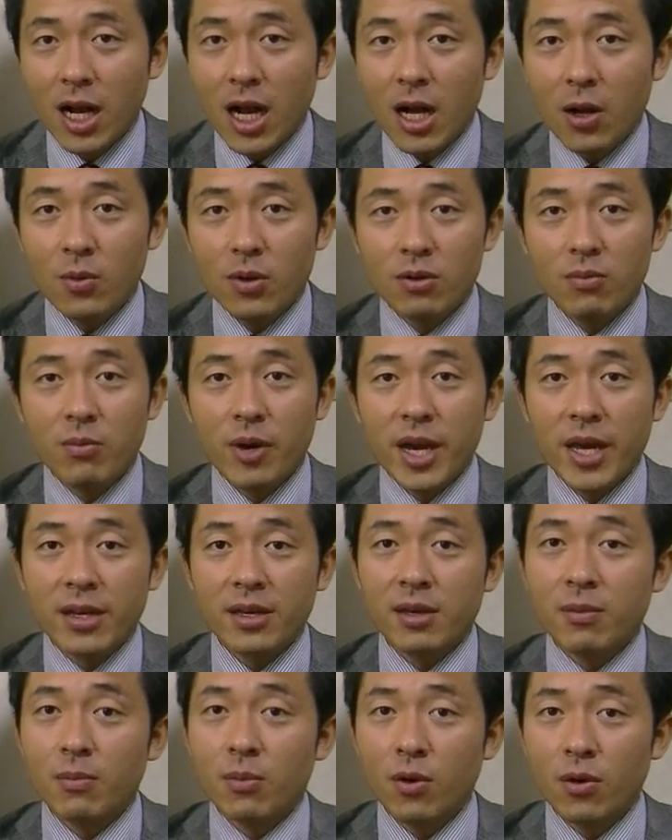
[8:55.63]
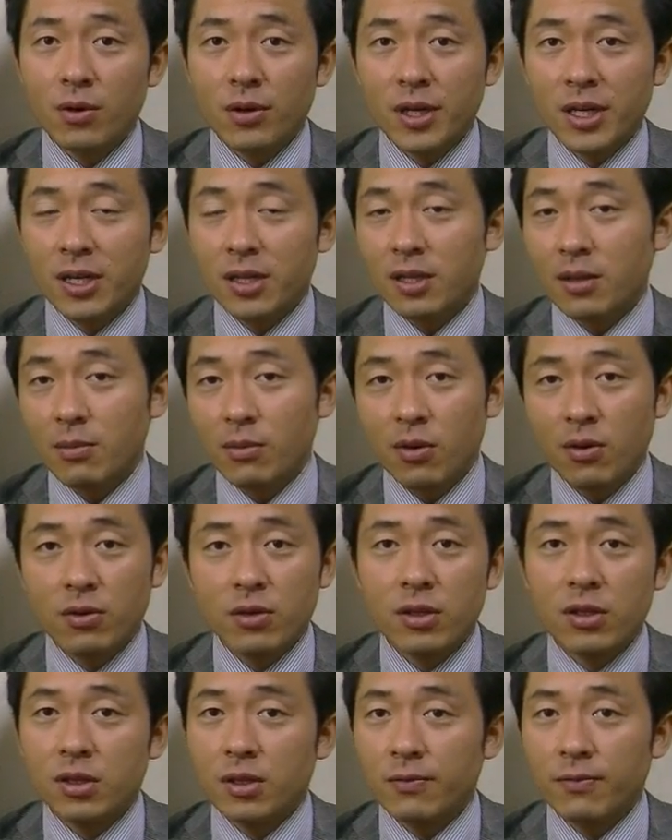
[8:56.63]
I will make more and
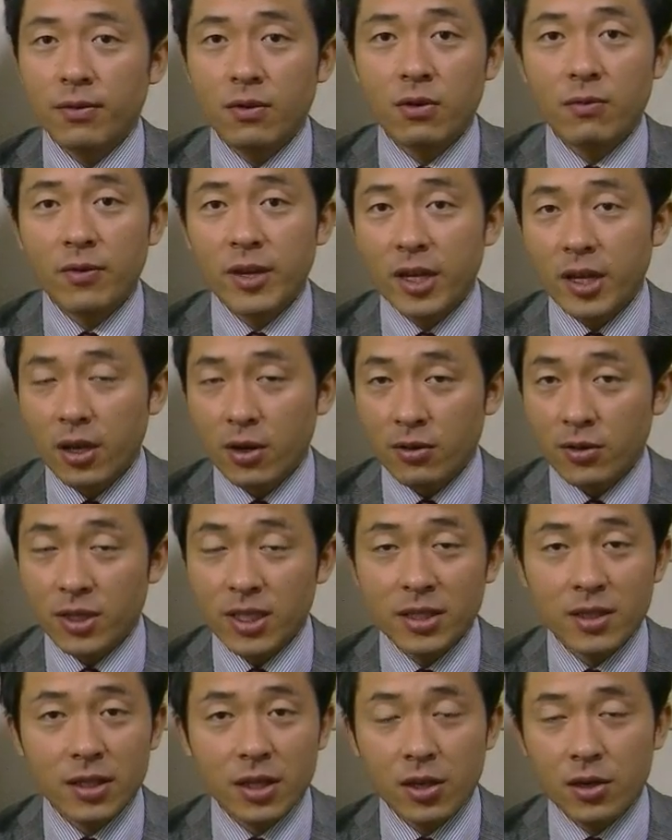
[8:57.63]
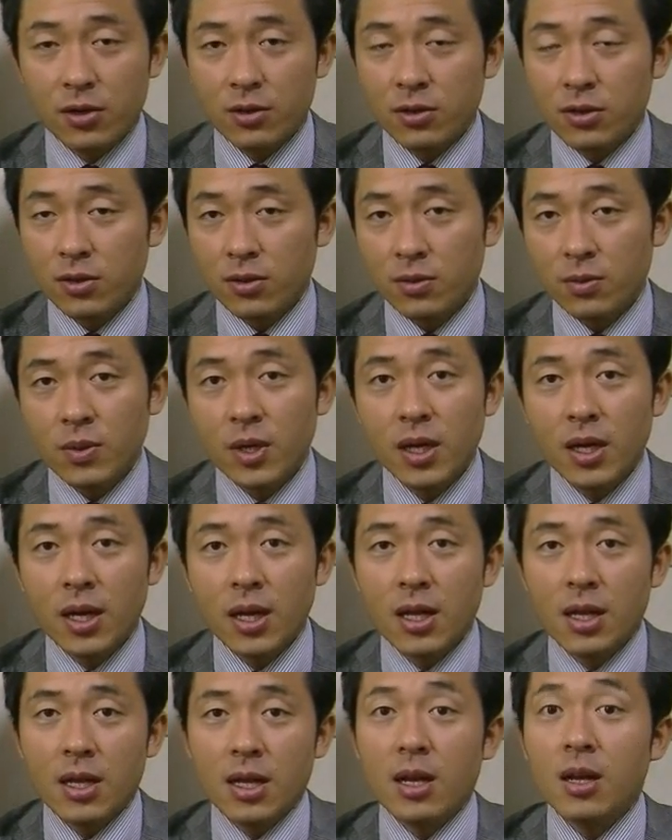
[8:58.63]
more useful videos this year
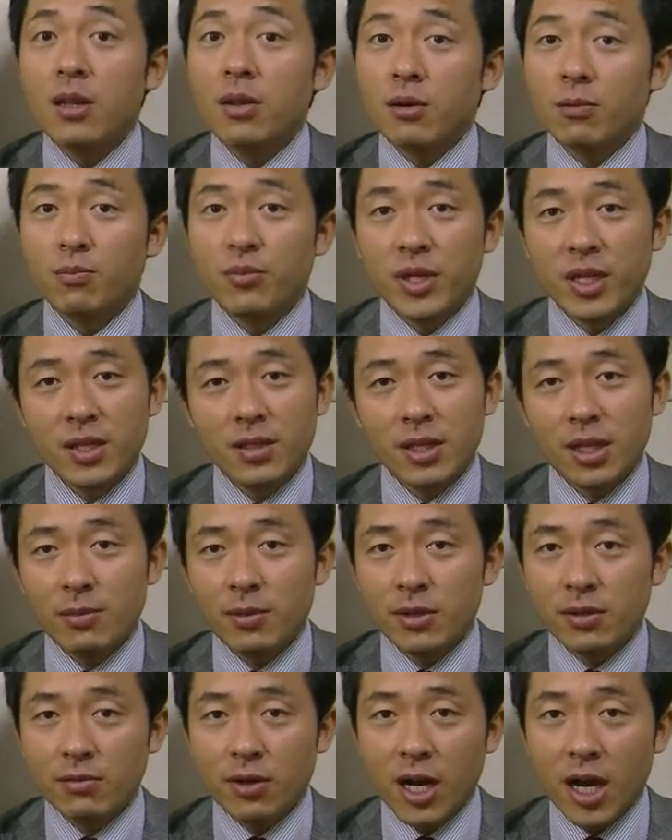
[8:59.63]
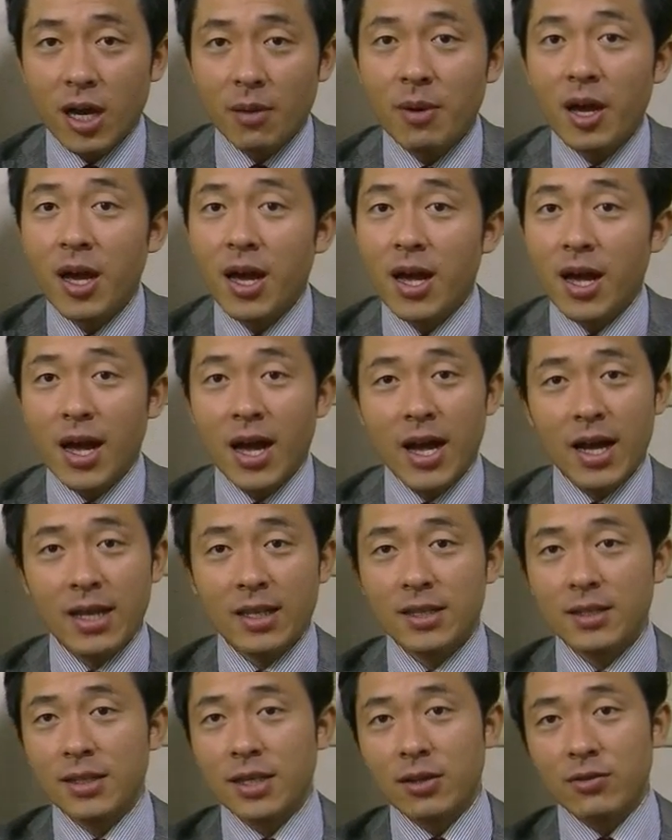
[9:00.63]
too. So please subscribe,
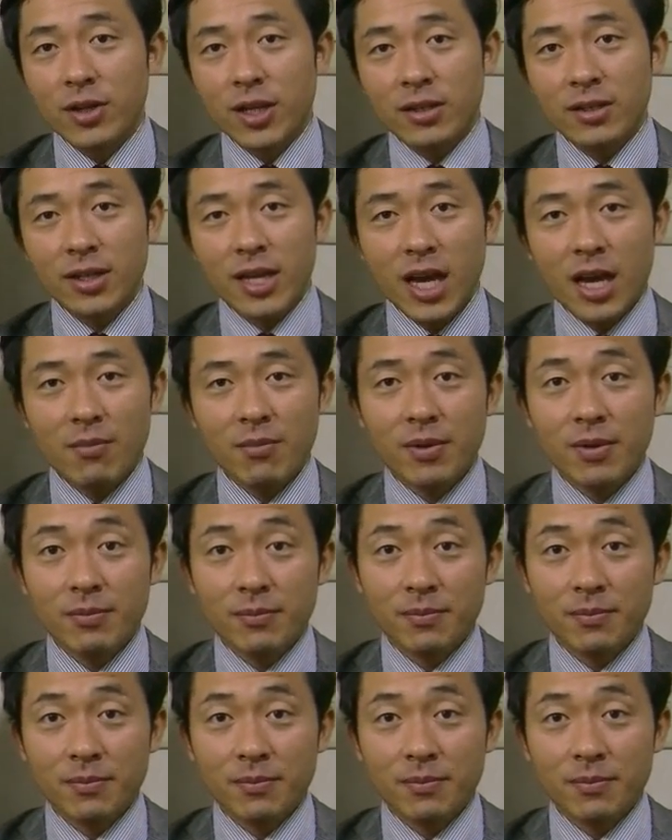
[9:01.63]
and see you next time.